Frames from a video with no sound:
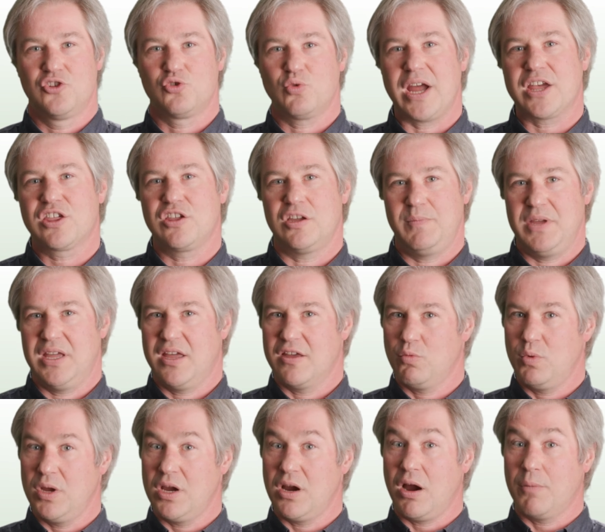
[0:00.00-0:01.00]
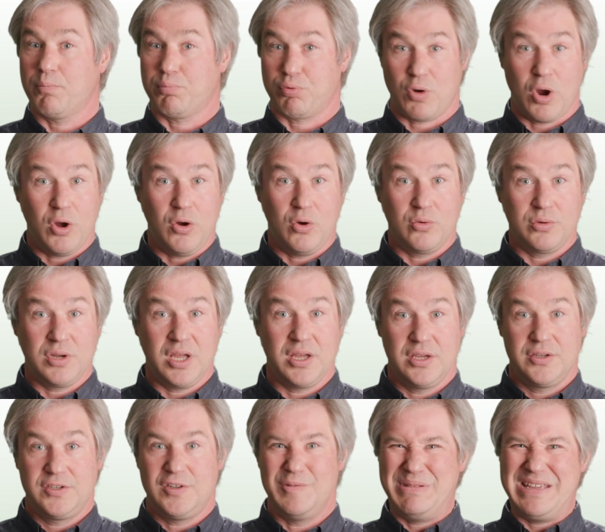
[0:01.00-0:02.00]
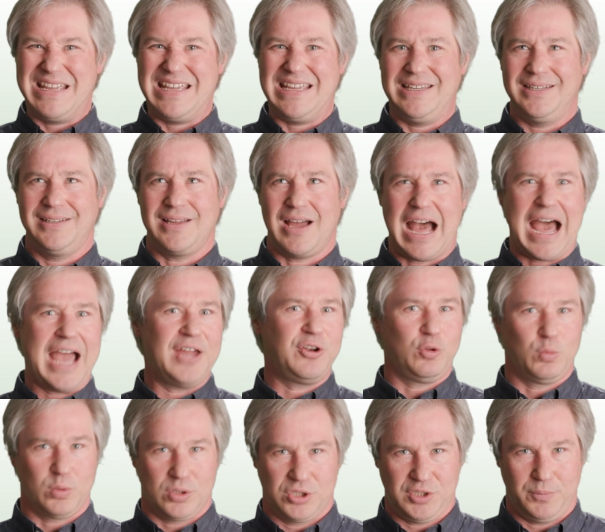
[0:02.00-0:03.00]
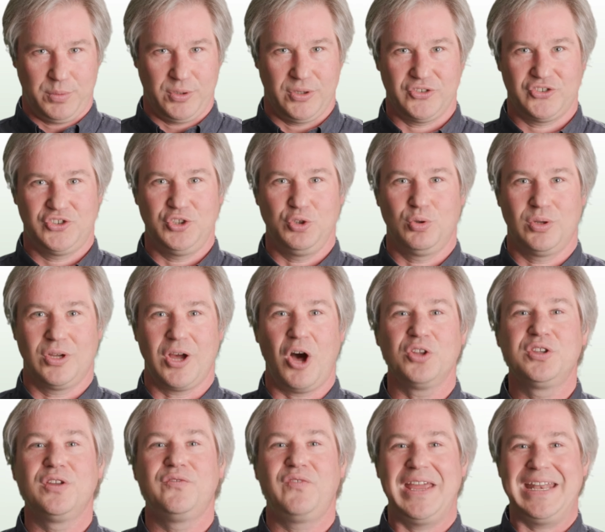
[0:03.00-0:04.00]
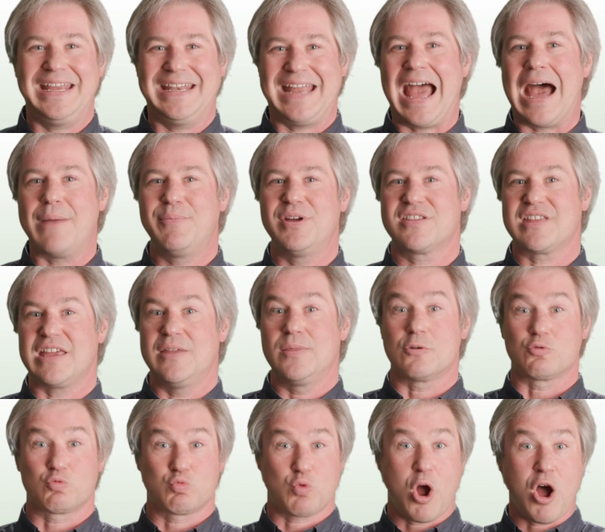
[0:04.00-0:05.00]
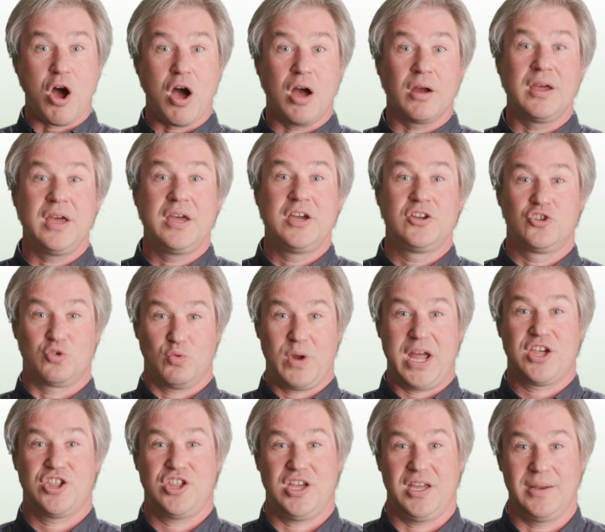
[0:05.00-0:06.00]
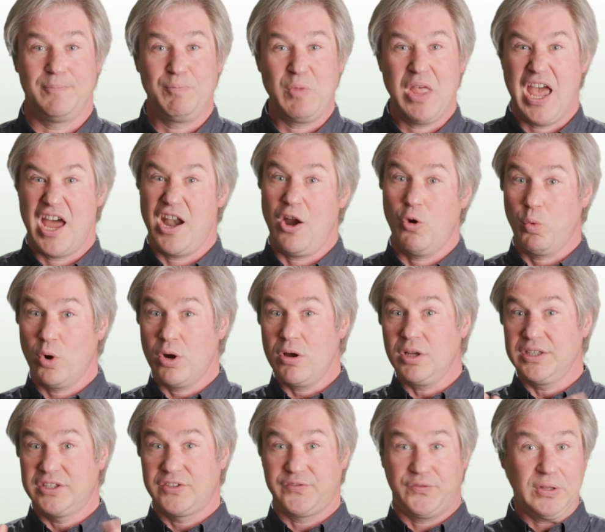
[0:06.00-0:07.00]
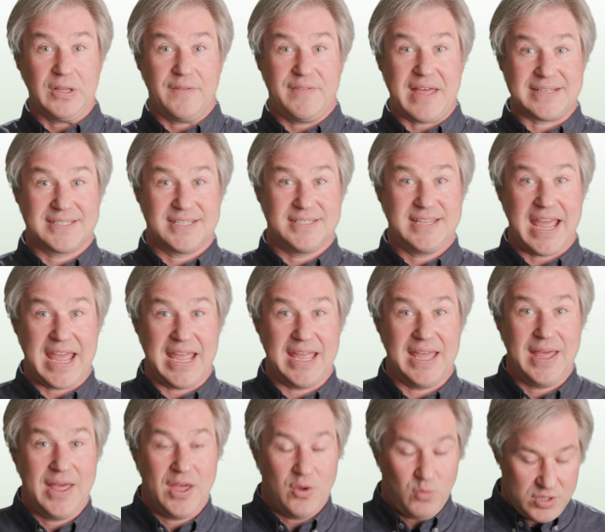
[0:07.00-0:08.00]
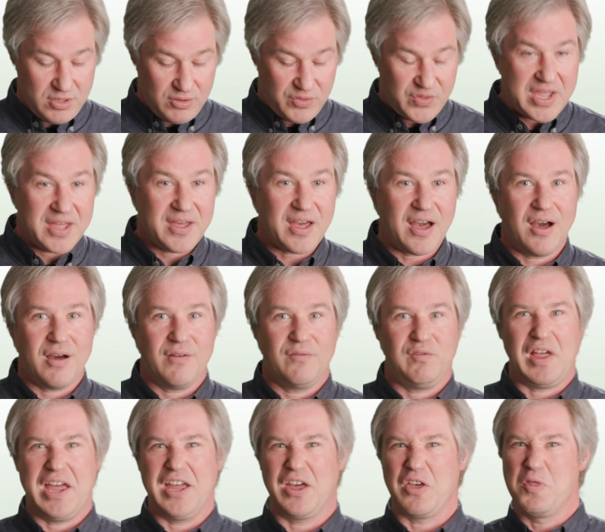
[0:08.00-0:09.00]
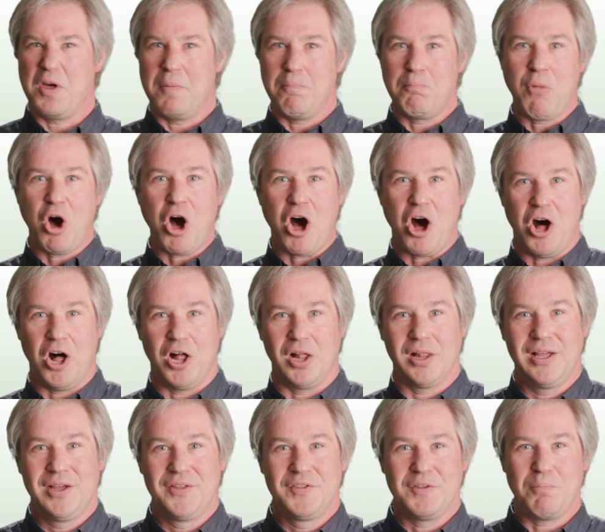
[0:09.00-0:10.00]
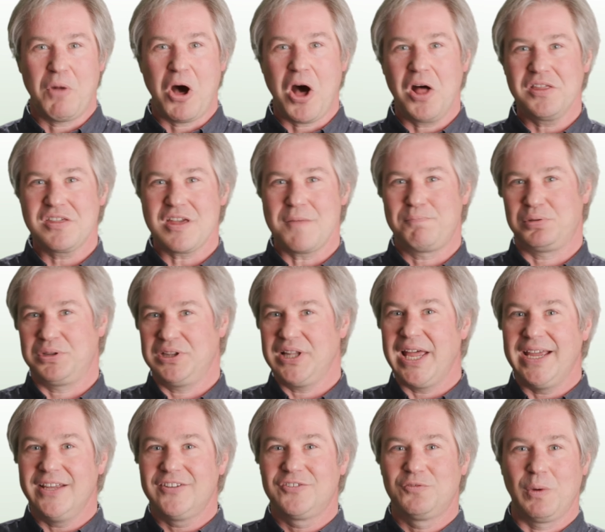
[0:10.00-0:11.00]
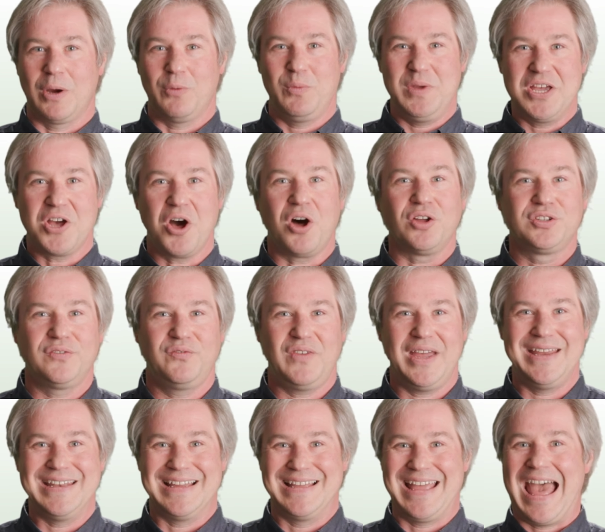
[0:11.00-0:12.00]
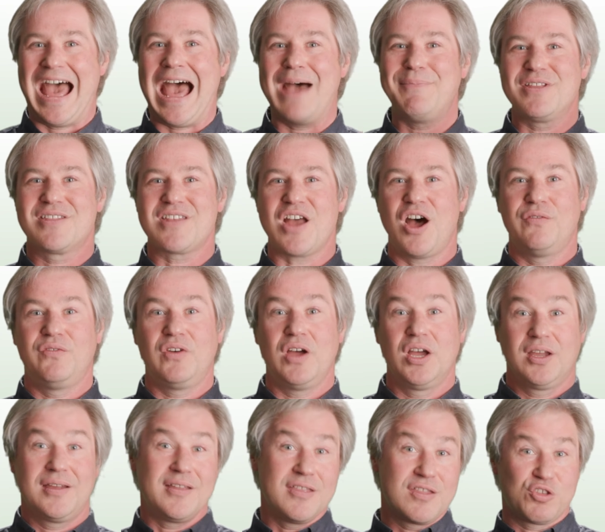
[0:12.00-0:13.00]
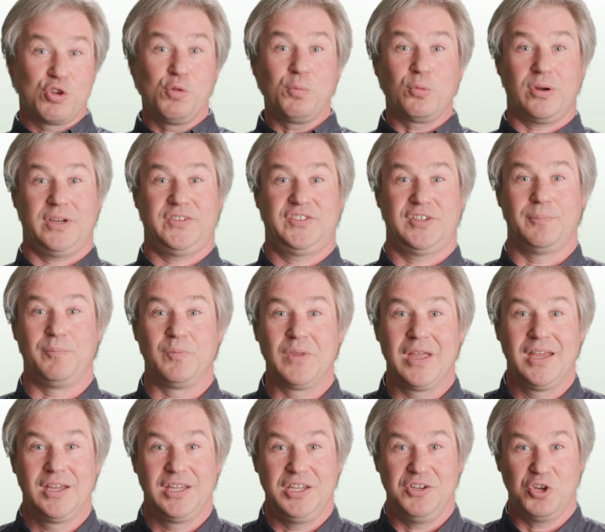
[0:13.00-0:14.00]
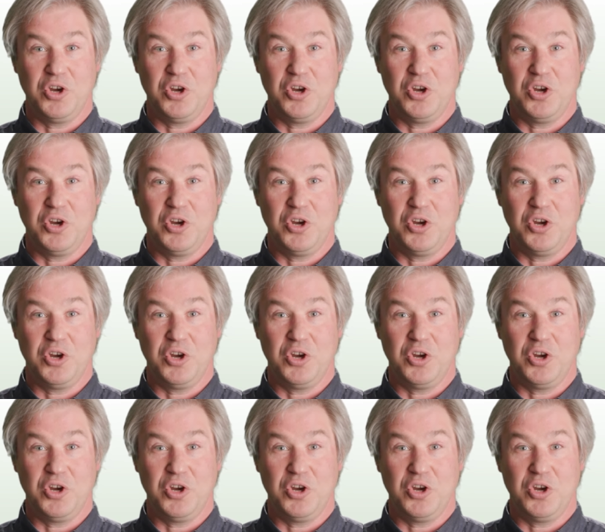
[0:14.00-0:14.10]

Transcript: direction because we are prone to being idol worshippers, to cultivating habits in the wrong direction. And our world is full of that today. When you think of like the mall, the mall is a place where we cultivate habits of consumerism. You